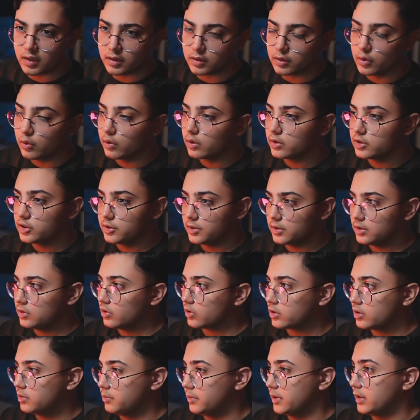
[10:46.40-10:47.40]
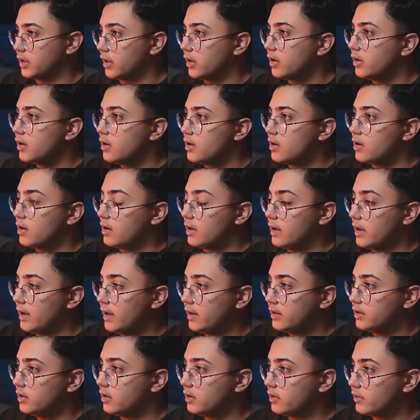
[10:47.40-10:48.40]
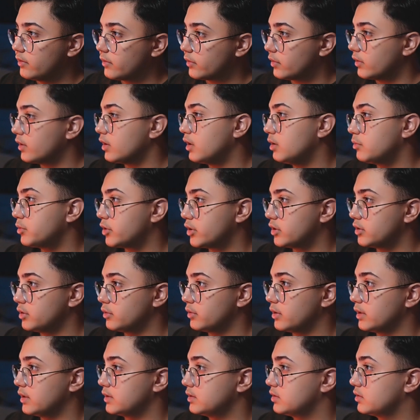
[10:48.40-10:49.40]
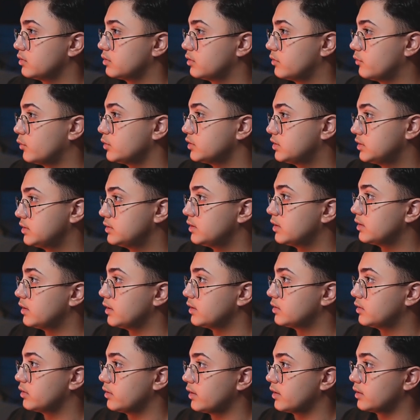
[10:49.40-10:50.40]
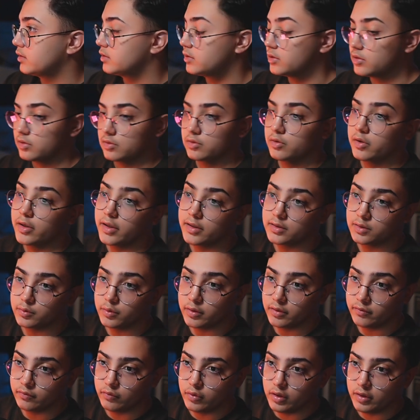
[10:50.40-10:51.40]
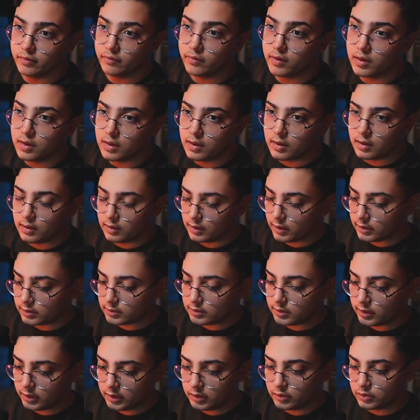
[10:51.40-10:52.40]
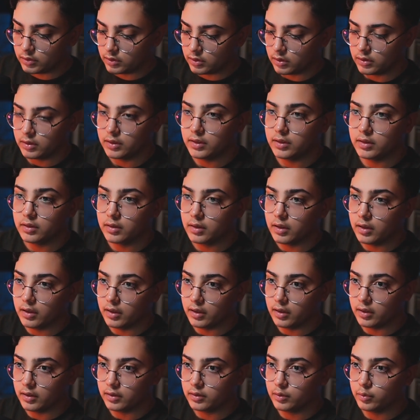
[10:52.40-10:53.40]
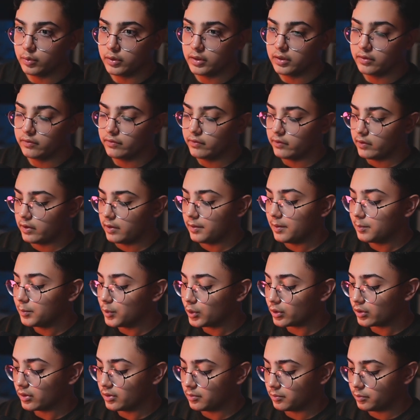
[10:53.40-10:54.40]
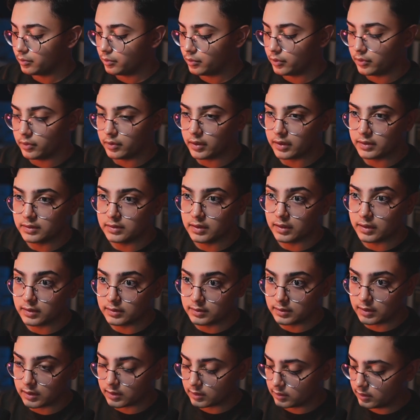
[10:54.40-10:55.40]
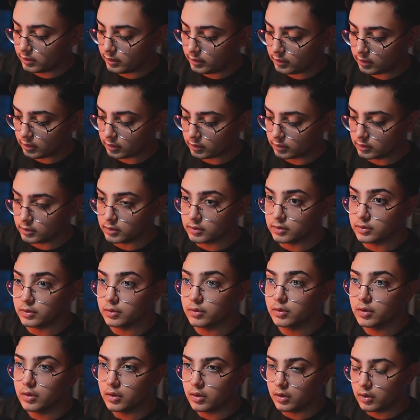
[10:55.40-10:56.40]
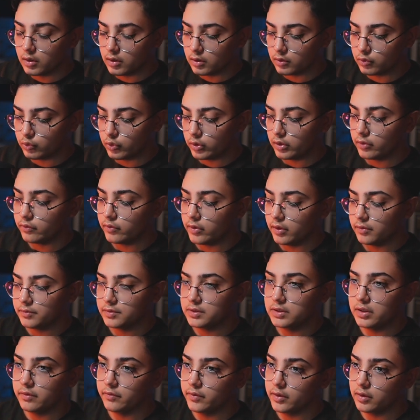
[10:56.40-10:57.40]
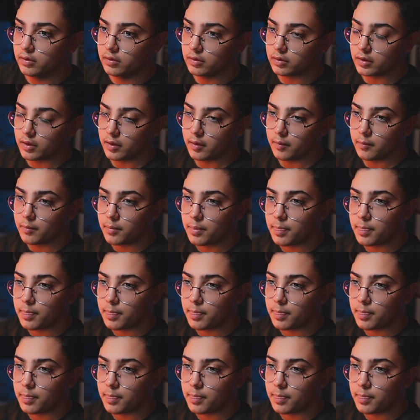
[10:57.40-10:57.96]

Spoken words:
Google Sheet document, and the thing I'm gonna do is, what's the date today? Today is 25. Let's say you study 25. I'm not gonna put exact date. I can just do 25/7. Okay,